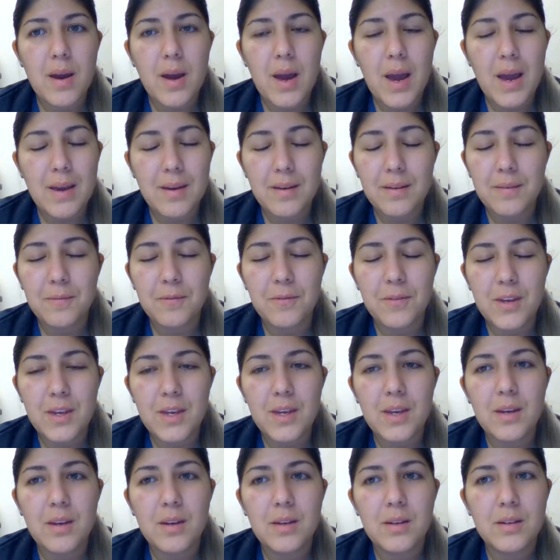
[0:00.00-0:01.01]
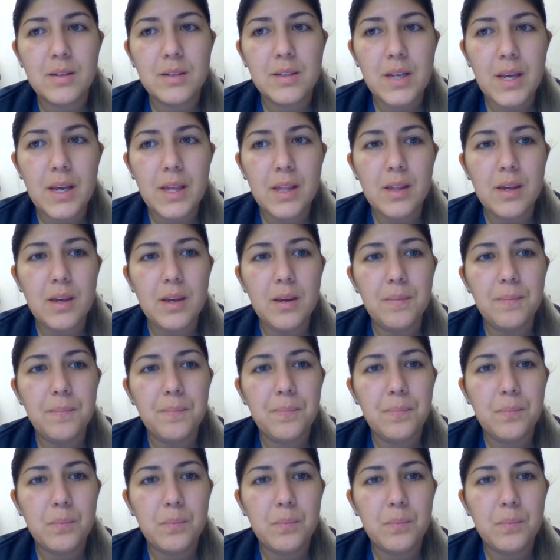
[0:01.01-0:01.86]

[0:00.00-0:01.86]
IV daily